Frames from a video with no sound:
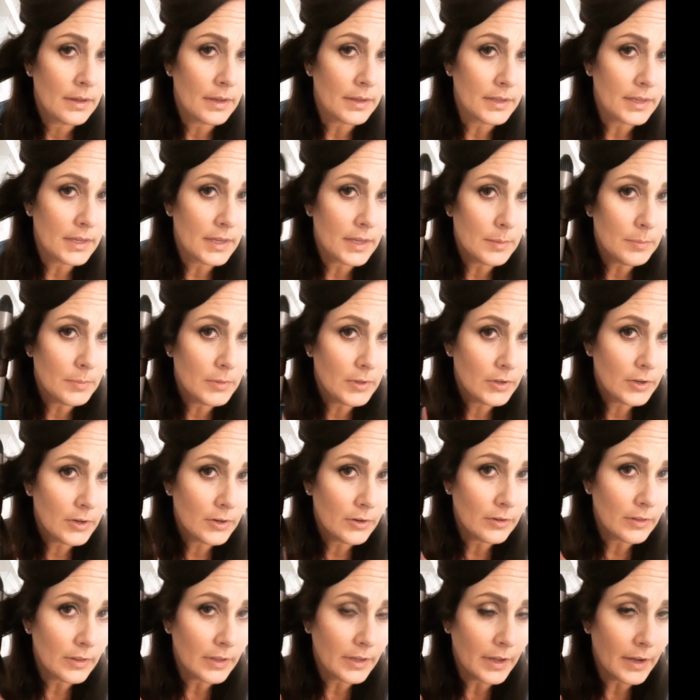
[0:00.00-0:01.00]
I keep the
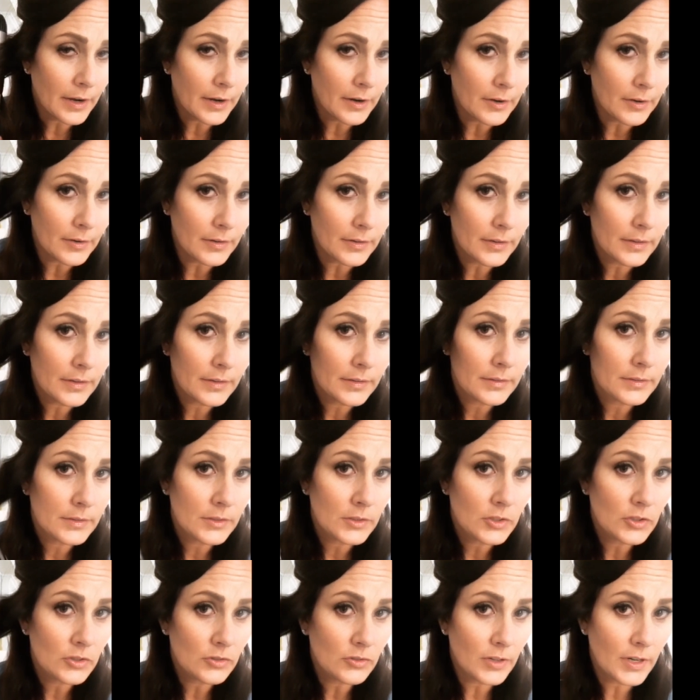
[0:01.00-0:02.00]
curling iron
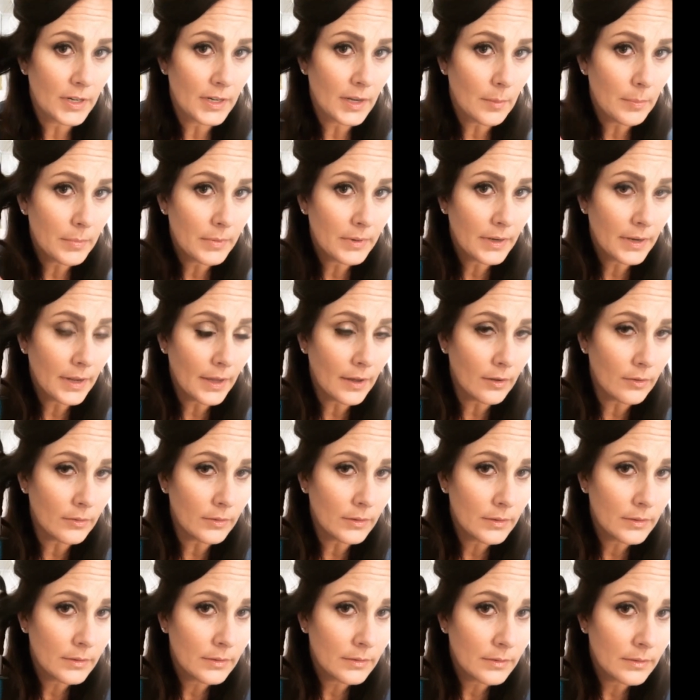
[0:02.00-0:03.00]
straight up and down,